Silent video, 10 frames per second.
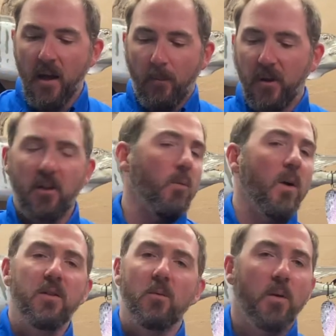But there
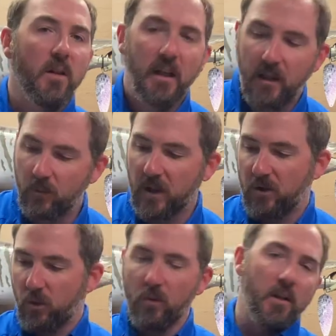wasn't really any
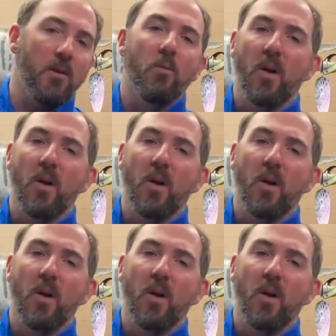retooling. There